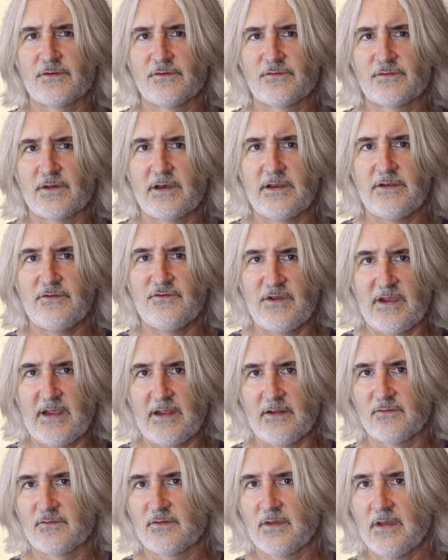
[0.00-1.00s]
to study
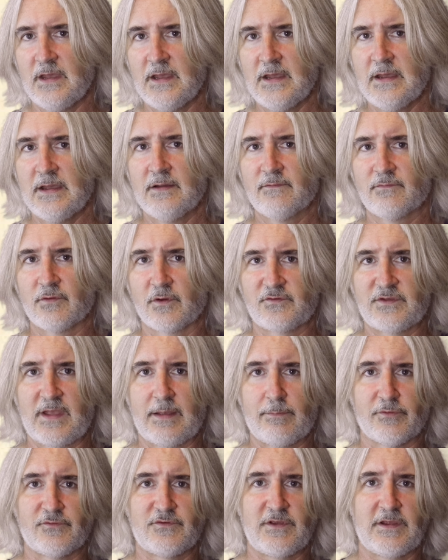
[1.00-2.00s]
genes. For
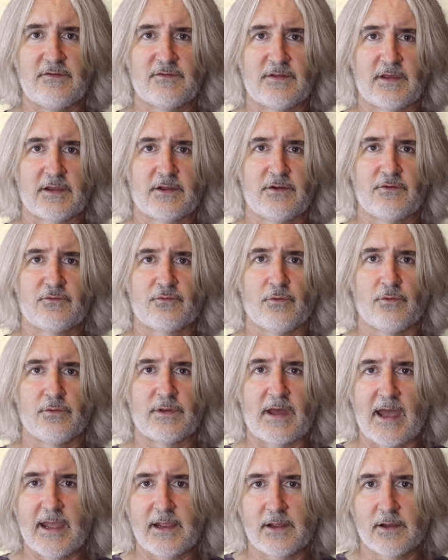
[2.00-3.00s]
example, genes that controlled
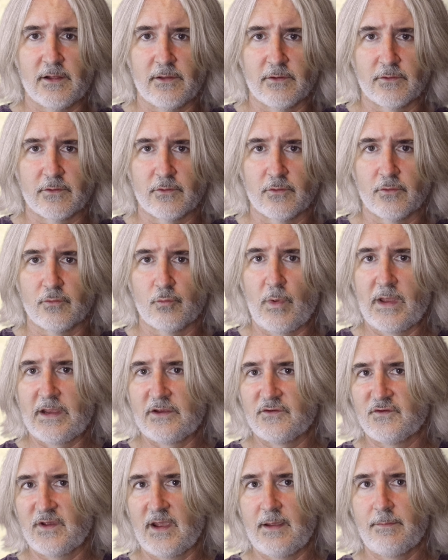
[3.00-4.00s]
eye color or wing
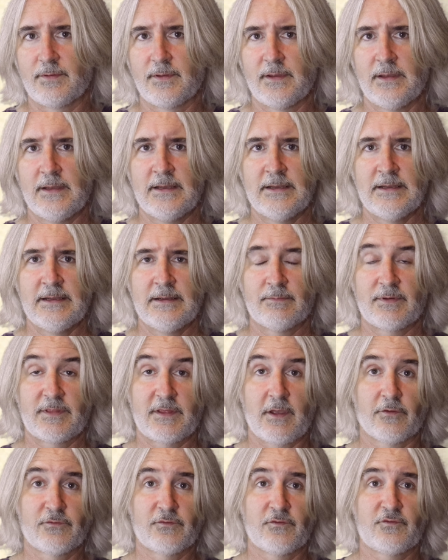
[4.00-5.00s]
shape. But they
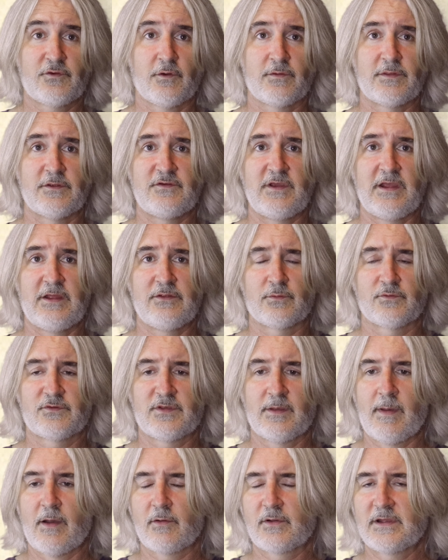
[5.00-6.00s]
also showed that genes were
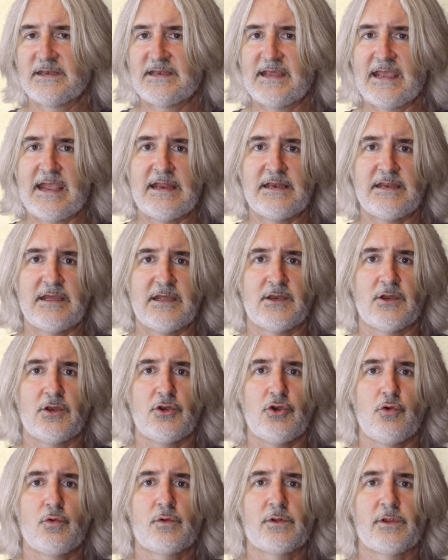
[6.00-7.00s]
somehow contained in
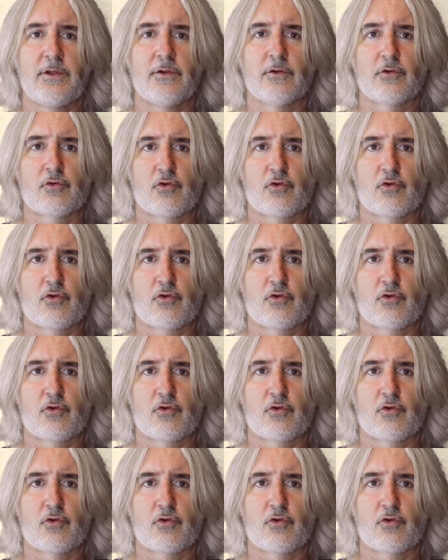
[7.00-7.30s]
nuclear